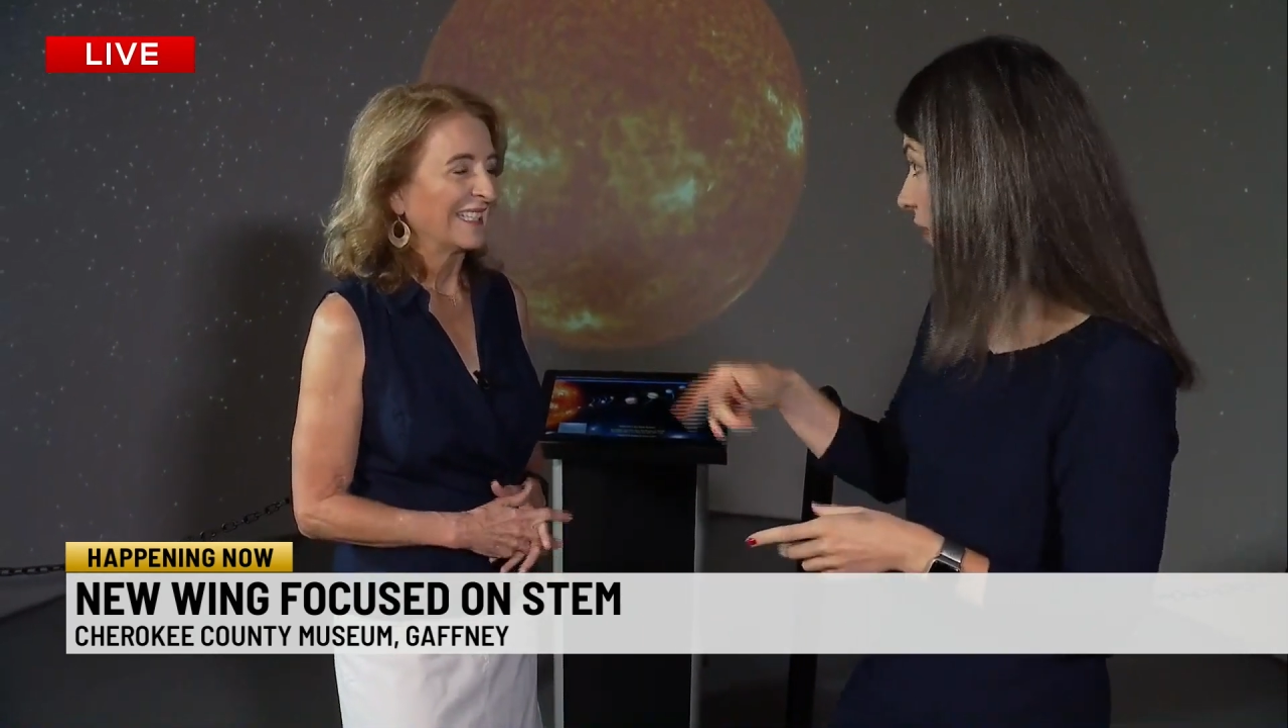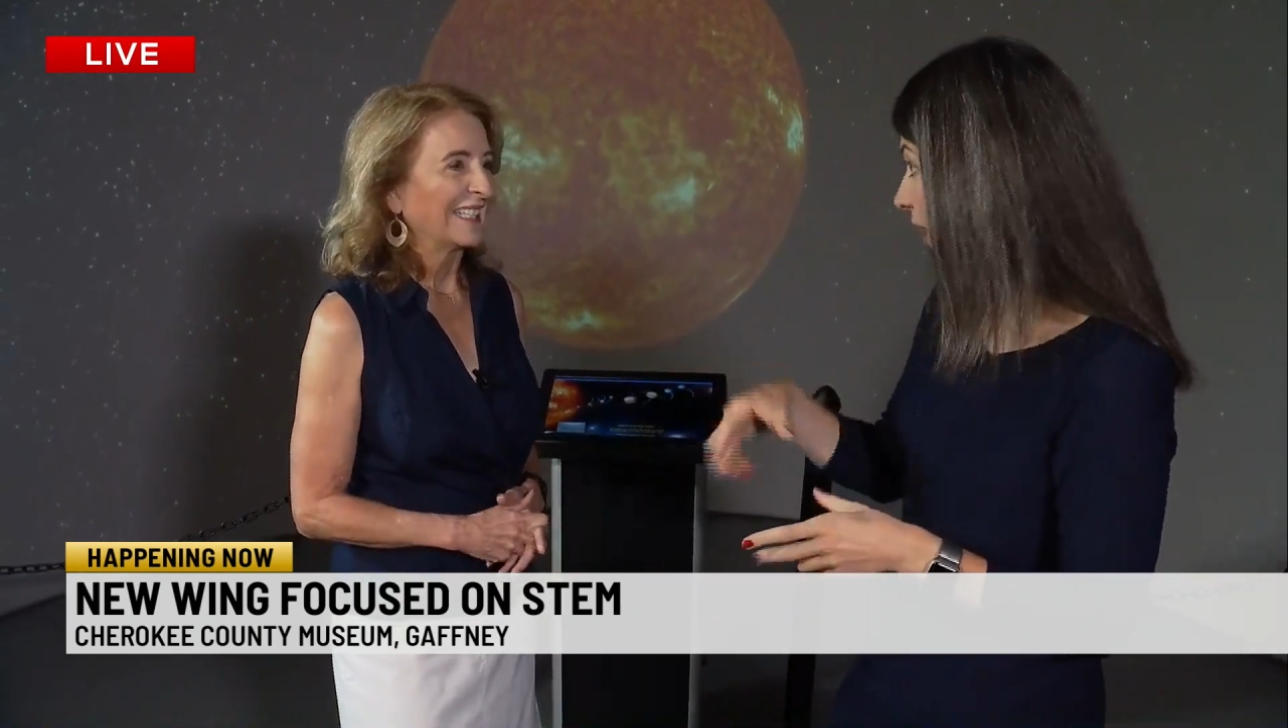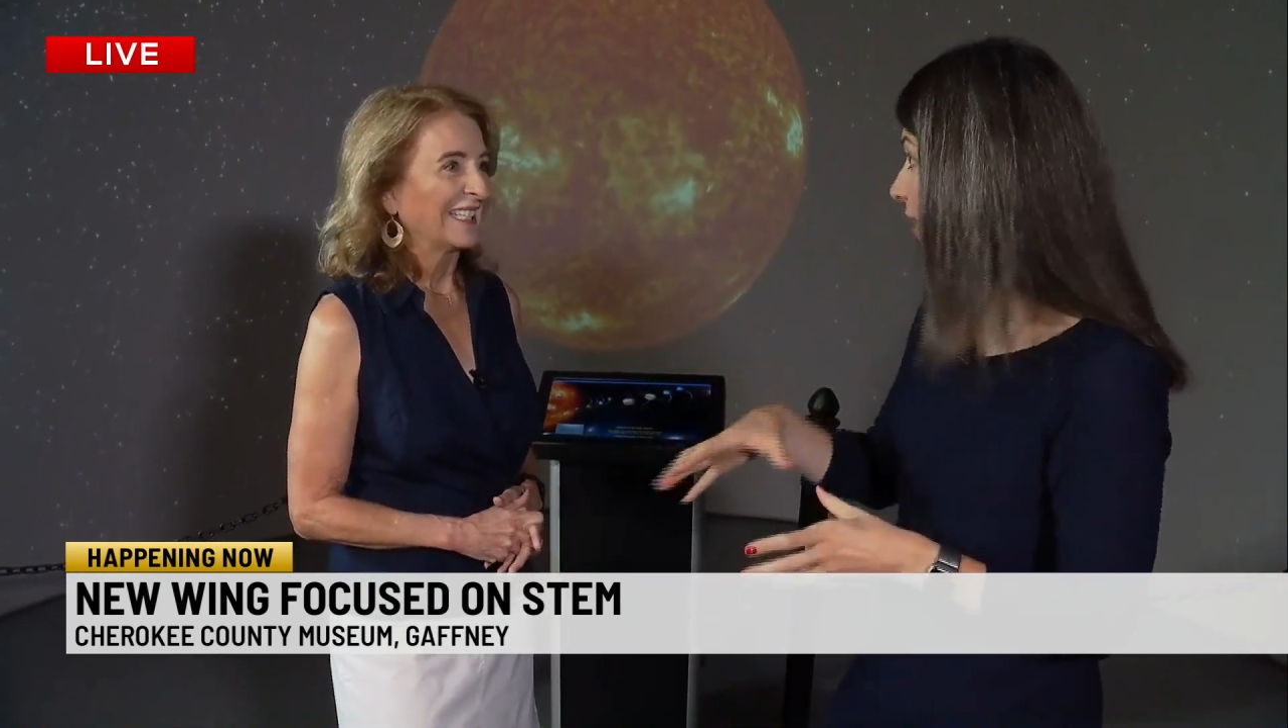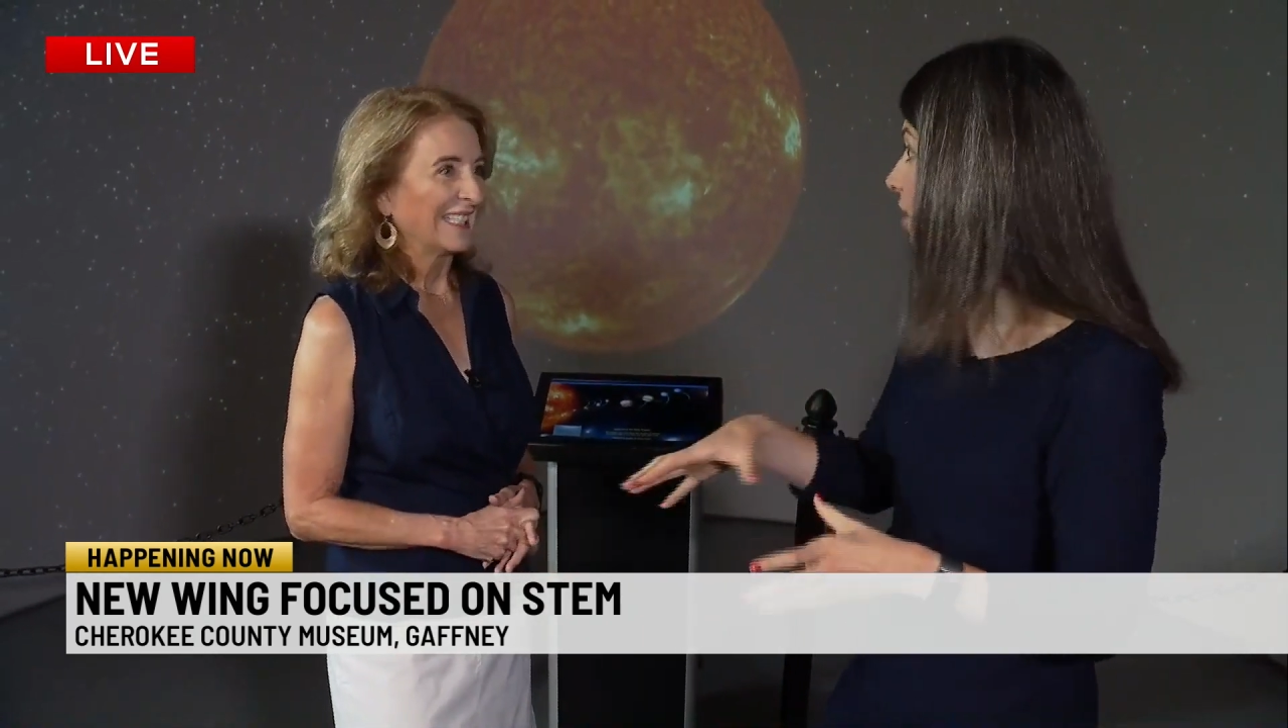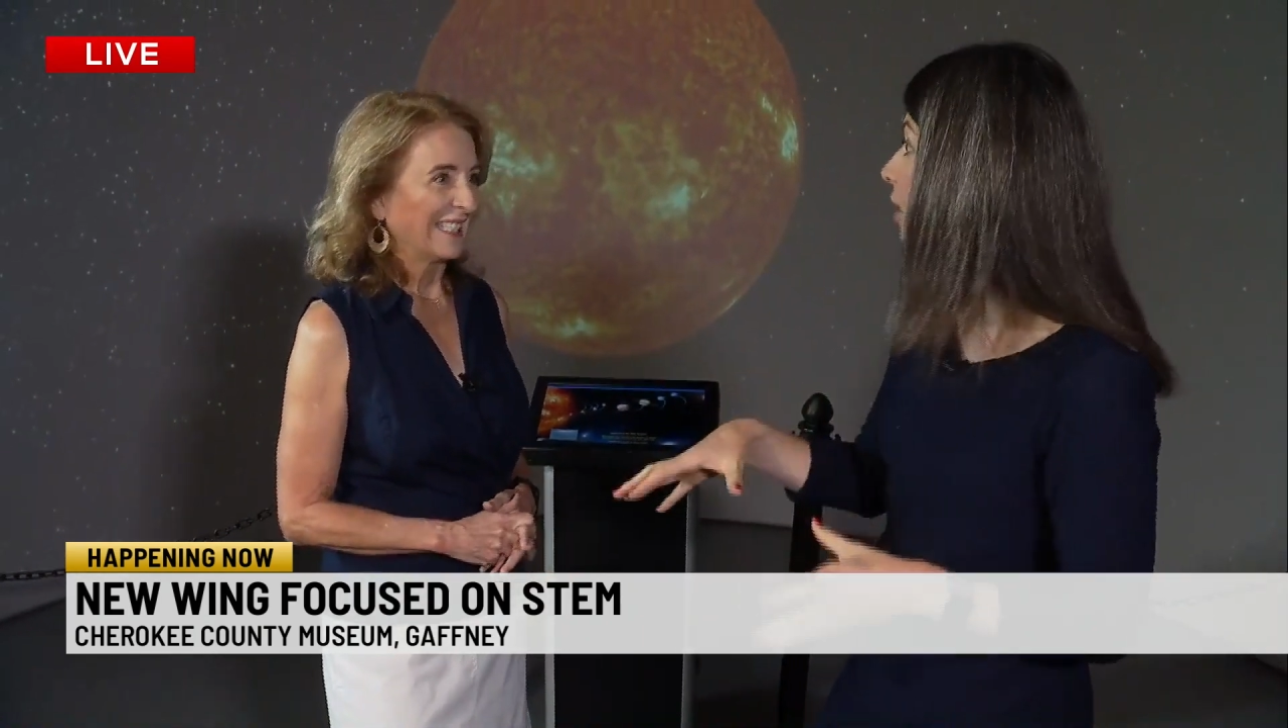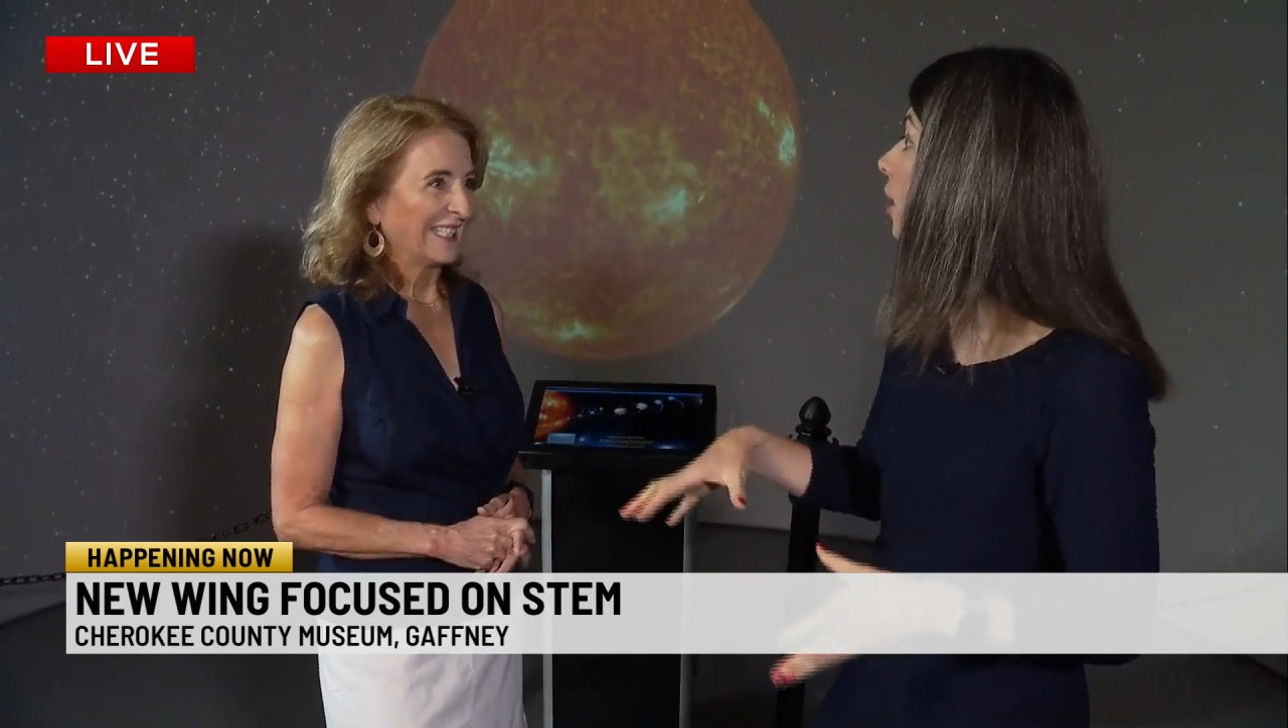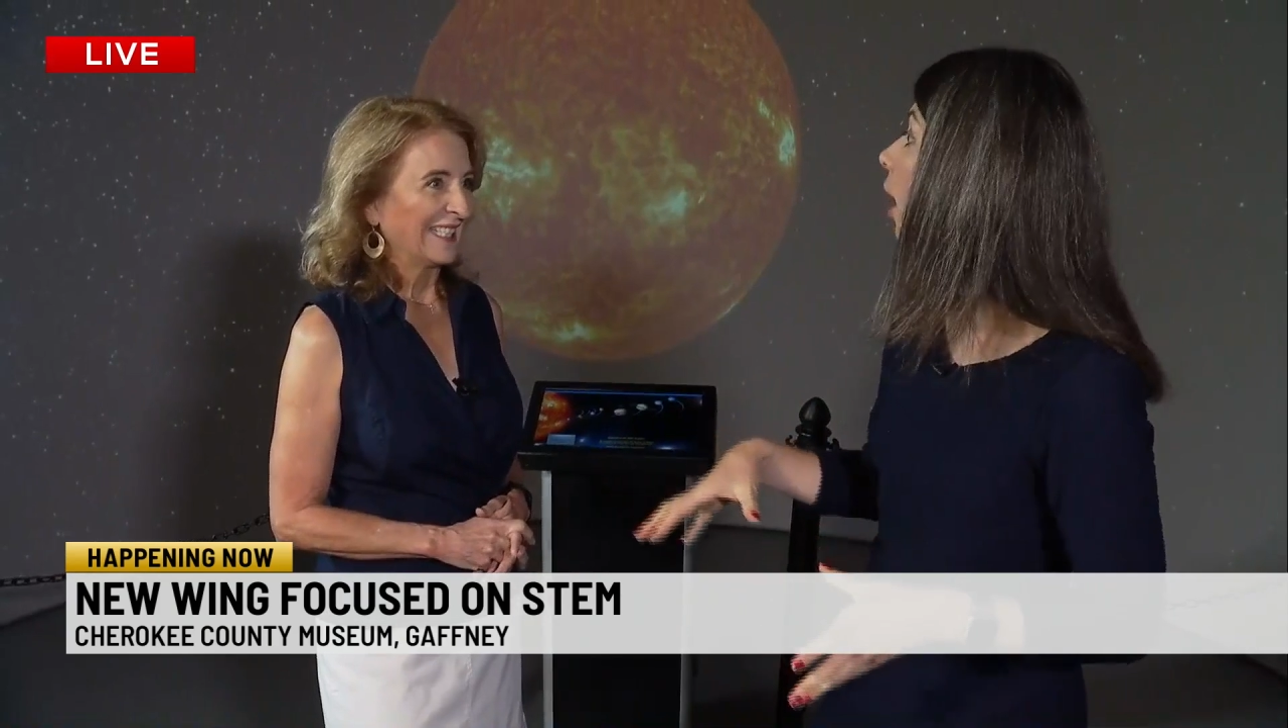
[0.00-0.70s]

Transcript: the kids can